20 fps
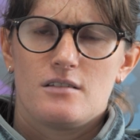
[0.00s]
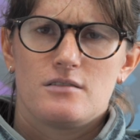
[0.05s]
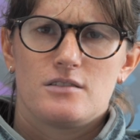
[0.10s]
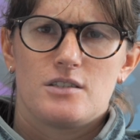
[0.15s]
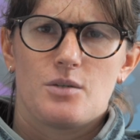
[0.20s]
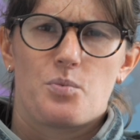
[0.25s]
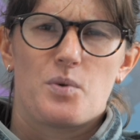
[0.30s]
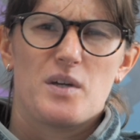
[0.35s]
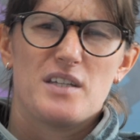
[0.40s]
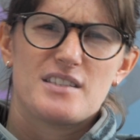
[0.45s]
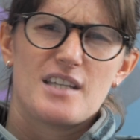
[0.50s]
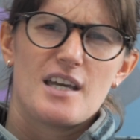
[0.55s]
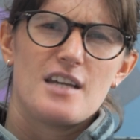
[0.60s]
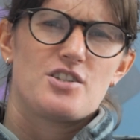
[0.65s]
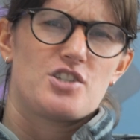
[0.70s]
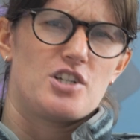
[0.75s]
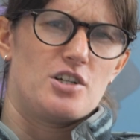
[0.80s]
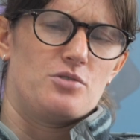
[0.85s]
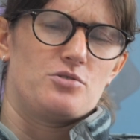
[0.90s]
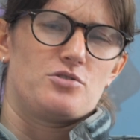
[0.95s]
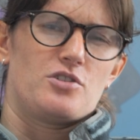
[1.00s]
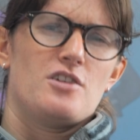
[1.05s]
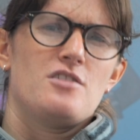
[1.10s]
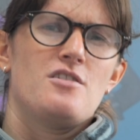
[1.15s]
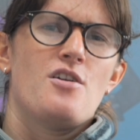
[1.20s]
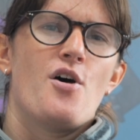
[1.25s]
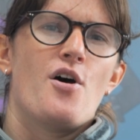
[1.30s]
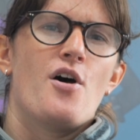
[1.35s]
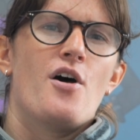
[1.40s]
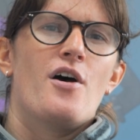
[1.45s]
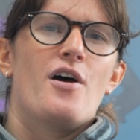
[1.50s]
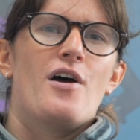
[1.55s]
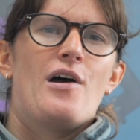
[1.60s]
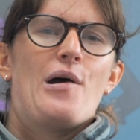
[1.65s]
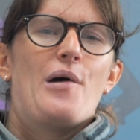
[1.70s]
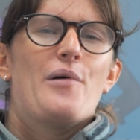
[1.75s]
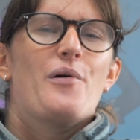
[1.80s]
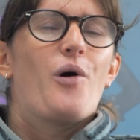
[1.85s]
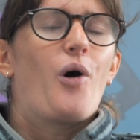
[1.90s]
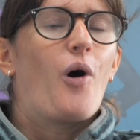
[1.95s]
Did we say children?
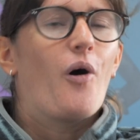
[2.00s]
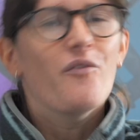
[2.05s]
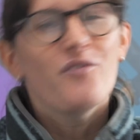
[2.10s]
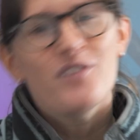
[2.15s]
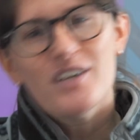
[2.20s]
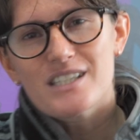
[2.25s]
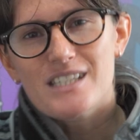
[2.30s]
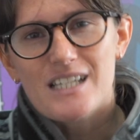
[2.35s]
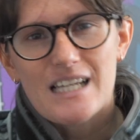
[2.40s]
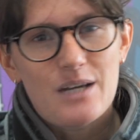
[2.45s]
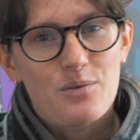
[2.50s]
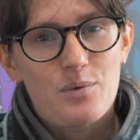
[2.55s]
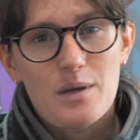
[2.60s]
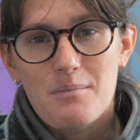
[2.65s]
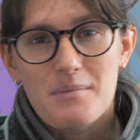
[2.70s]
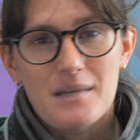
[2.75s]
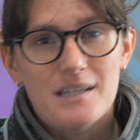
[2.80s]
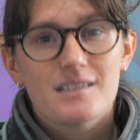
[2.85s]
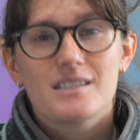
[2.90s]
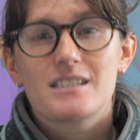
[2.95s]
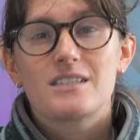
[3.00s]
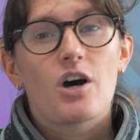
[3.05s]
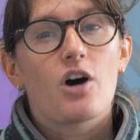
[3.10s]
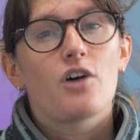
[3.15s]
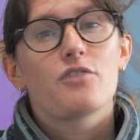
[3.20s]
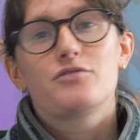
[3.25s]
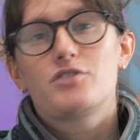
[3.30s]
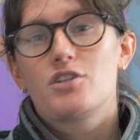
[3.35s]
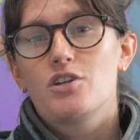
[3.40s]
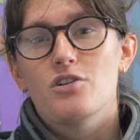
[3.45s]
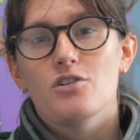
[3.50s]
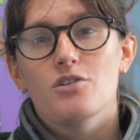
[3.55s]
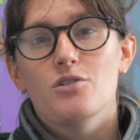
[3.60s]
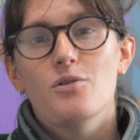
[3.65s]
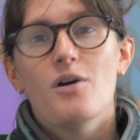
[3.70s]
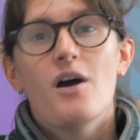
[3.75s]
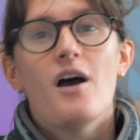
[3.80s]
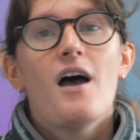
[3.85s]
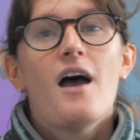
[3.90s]
Obviously we mean staff too.